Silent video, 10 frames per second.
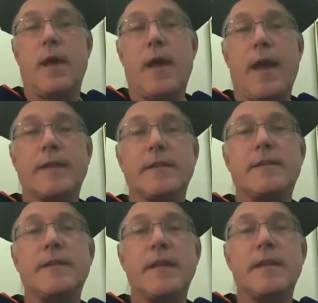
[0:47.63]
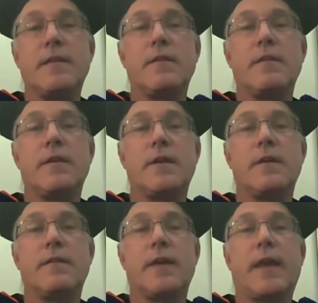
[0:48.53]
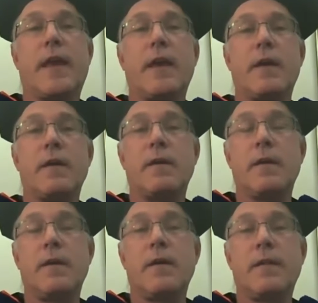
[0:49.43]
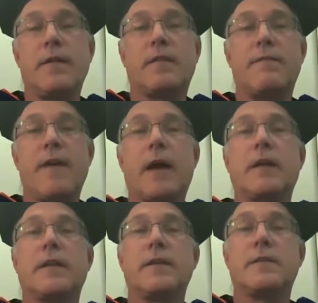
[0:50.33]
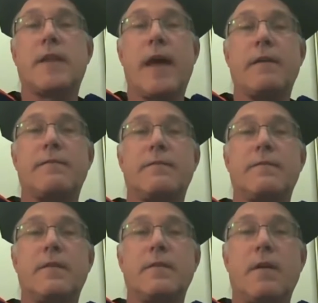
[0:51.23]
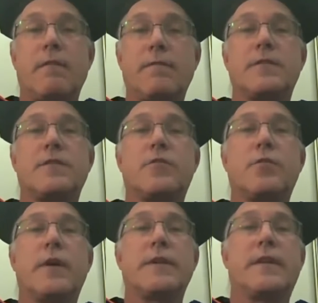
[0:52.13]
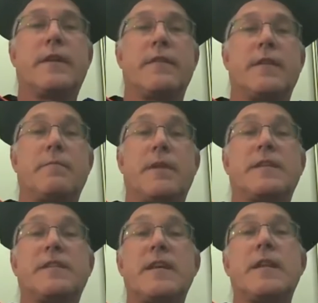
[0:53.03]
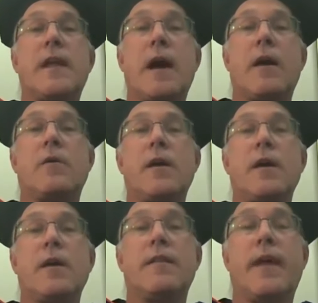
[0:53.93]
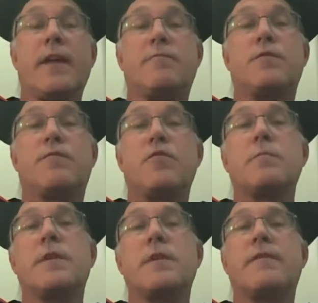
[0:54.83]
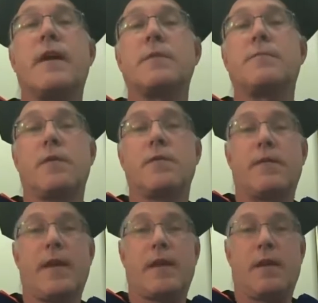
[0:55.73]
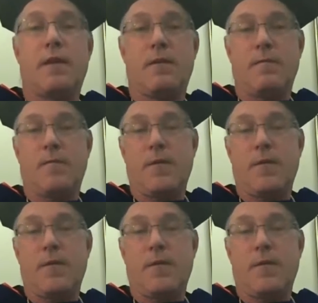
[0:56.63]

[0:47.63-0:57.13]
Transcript: and seen the, the care that the faculty and staff of this school has given them and seen how they have performed and developed under that care,